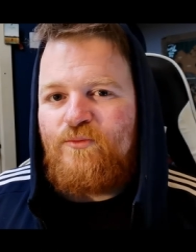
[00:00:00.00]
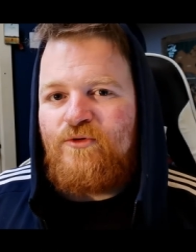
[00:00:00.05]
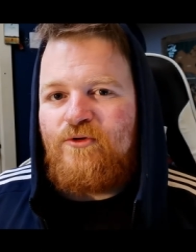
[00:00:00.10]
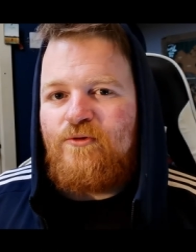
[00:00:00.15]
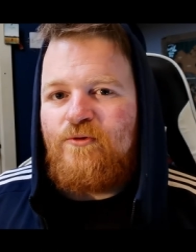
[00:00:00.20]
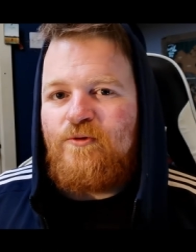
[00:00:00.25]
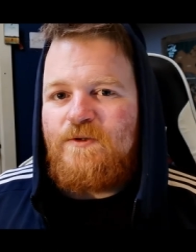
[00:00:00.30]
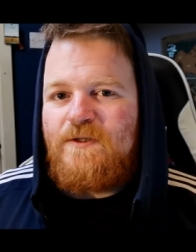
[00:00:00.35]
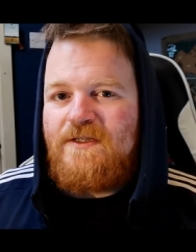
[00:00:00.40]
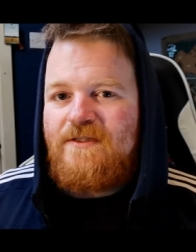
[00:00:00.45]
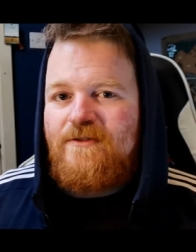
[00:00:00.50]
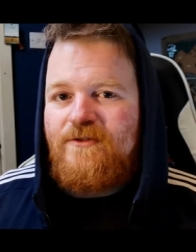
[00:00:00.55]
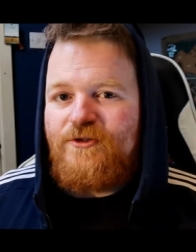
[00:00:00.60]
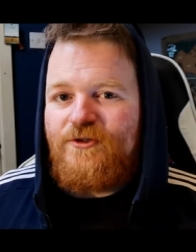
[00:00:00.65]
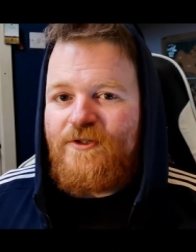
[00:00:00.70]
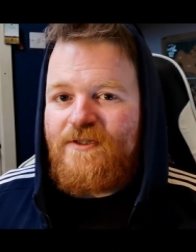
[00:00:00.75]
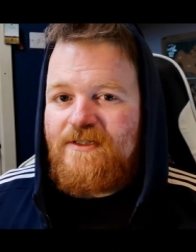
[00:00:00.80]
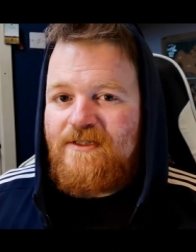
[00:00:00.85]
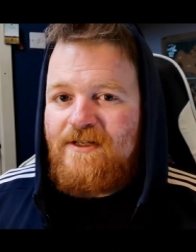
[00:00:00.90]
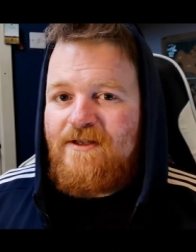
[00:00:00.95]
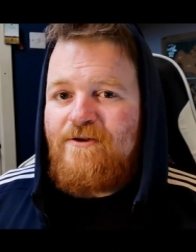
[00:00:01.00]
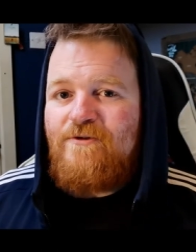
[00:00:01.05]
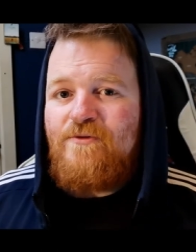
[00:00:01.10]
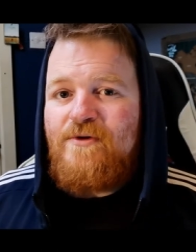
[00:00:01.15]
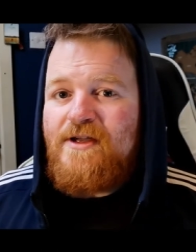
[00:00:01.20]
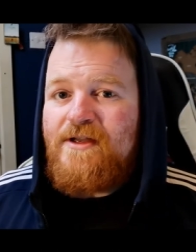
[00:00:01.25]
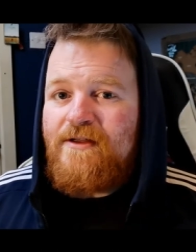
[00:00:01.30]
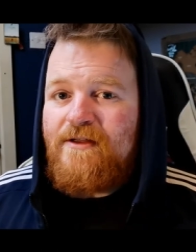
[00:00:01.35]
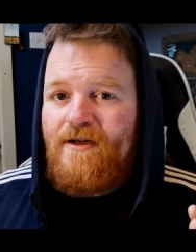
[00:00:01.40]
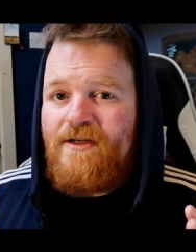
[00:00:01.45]
approach is to just stay
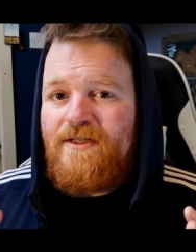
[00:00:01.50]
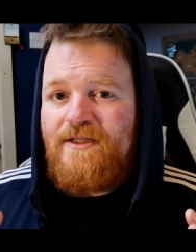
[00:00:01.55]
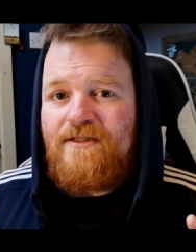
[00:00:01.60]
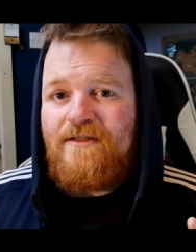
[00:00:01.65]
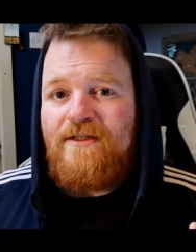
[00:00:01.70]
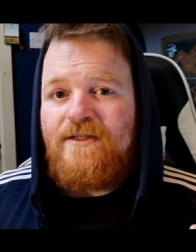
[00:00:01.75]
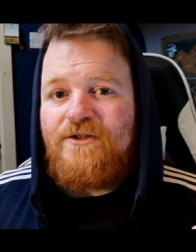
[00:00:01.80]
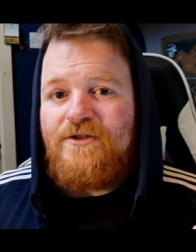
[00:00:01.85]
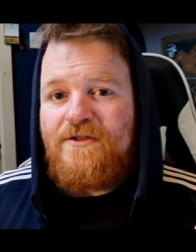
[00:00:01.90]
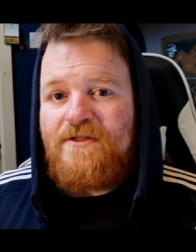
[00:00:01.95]
away, isolate